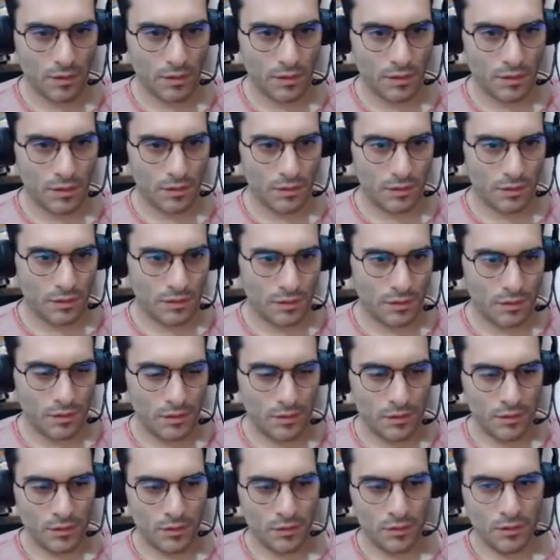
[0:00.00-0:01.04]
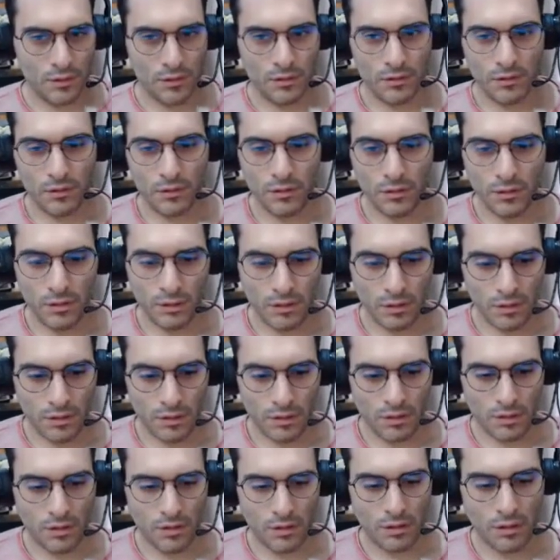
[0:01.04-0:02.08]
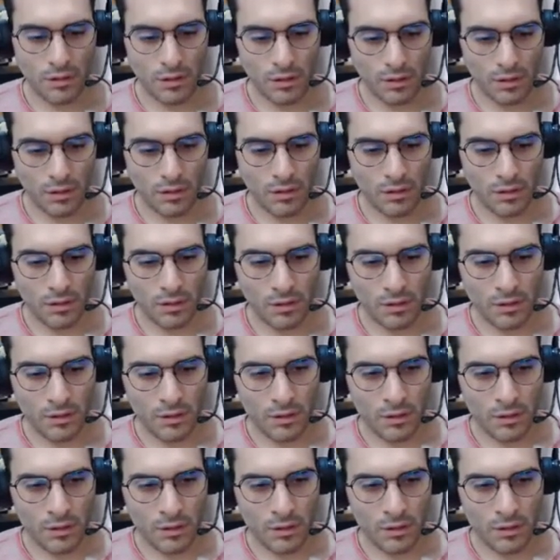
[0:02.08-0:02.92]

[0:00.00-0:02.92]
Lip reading: (silent)